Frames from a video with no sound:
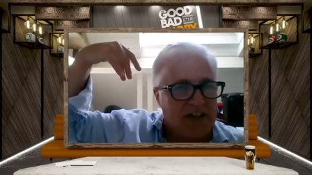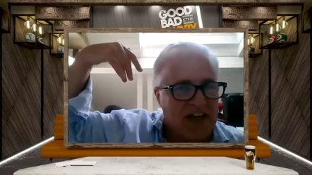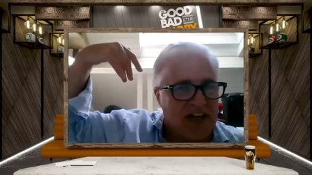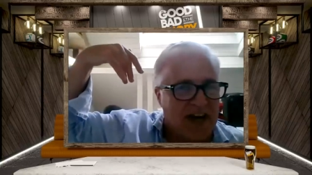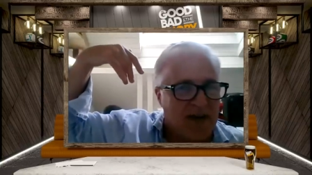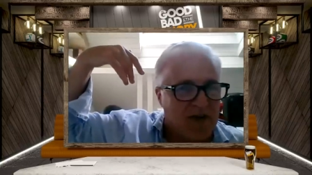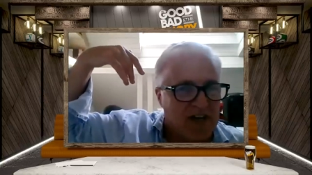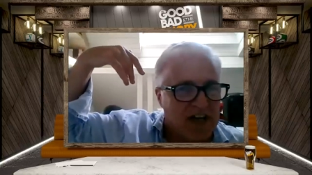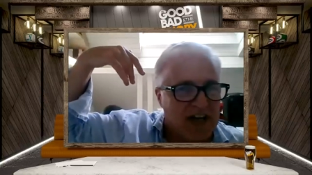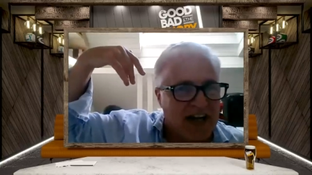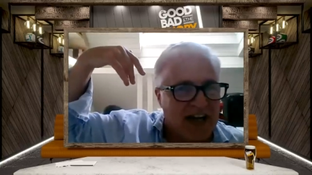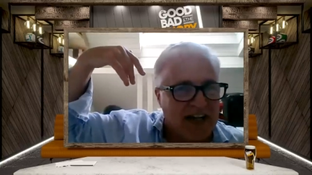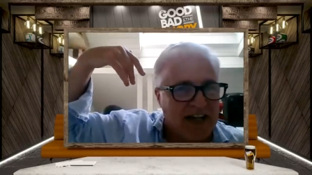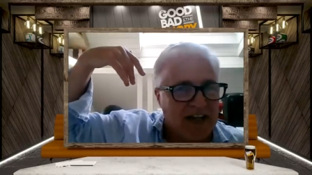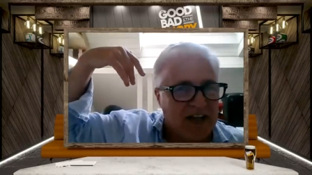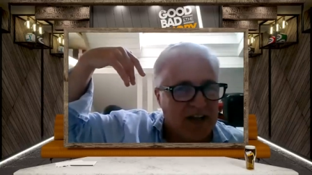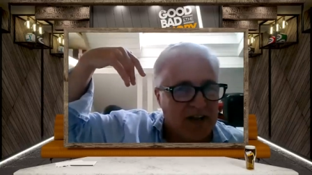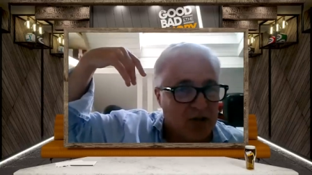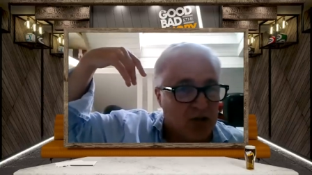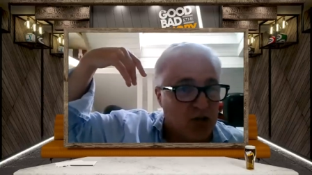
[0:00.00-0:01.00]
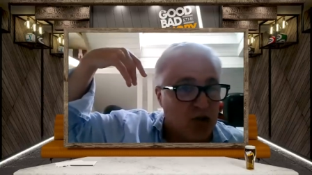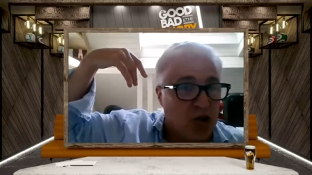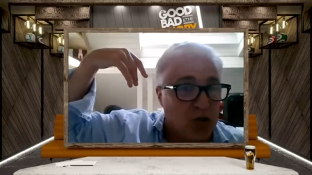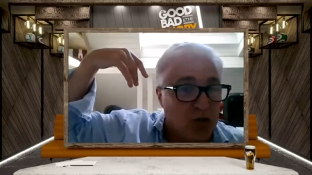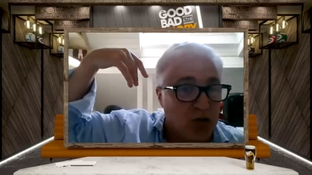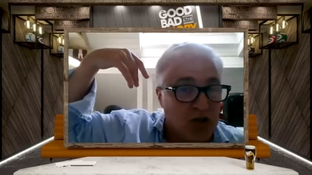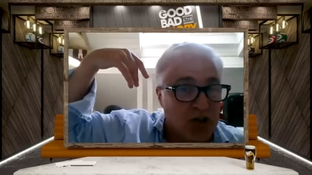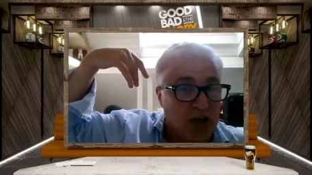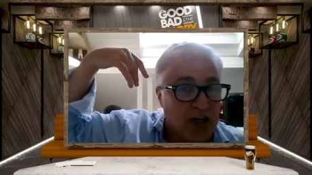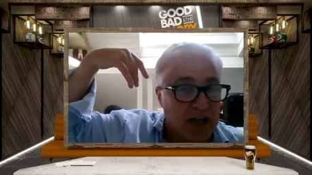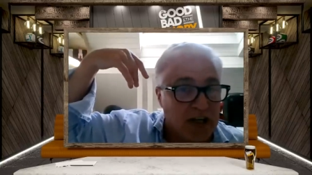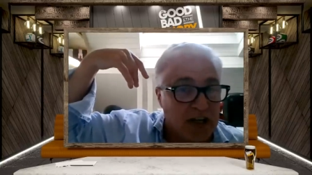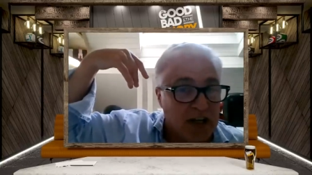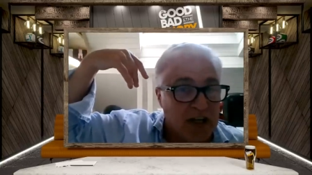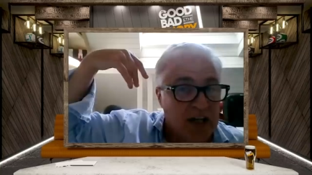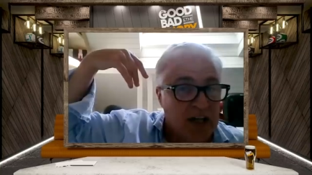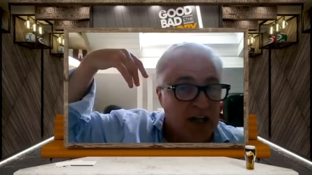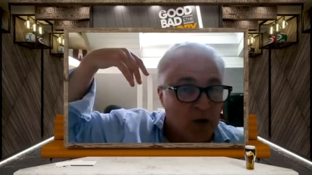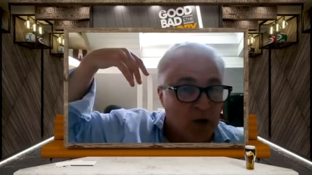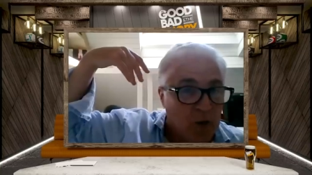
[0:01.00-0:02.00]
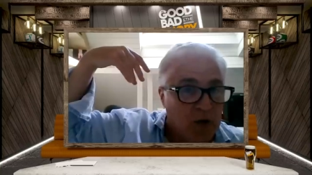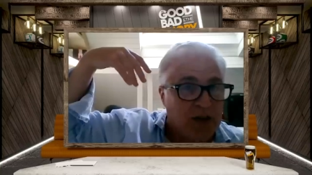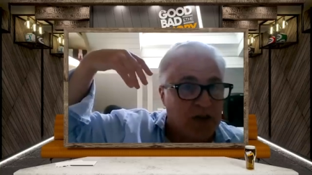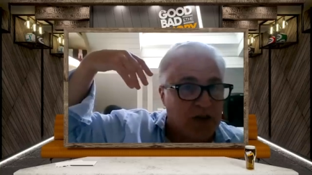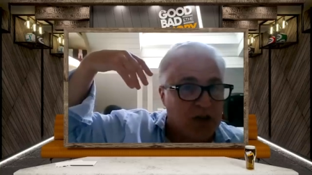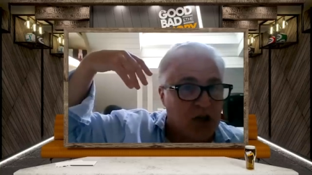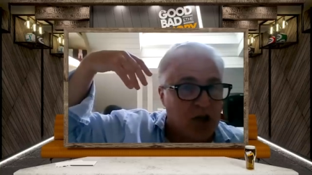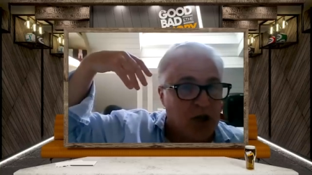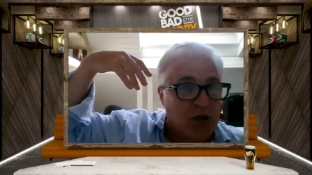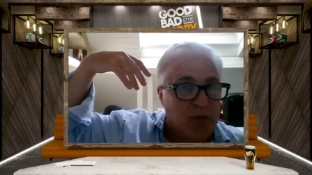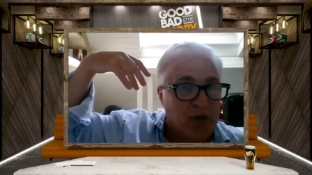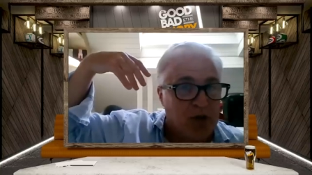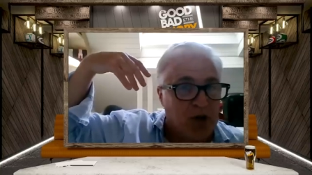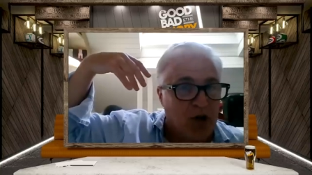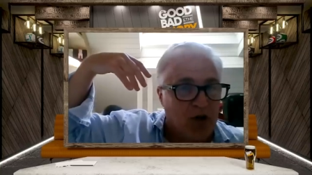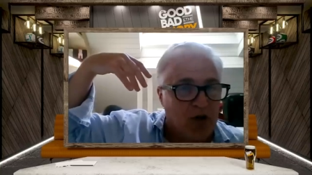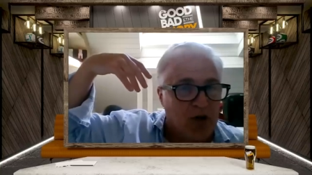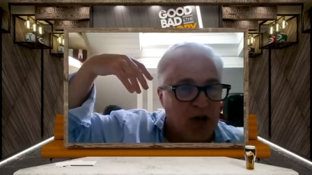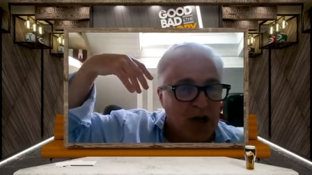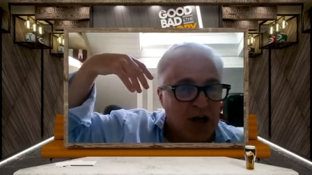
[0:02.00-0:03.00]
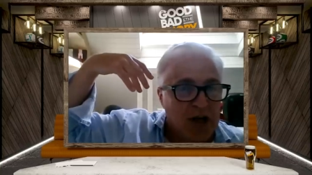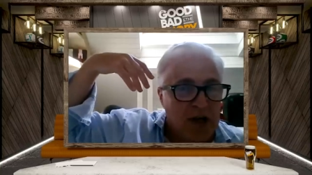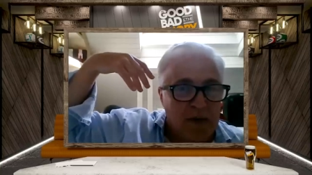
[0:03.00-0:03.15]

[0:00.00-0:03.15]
Taranaki in the Tuesday with a turban on.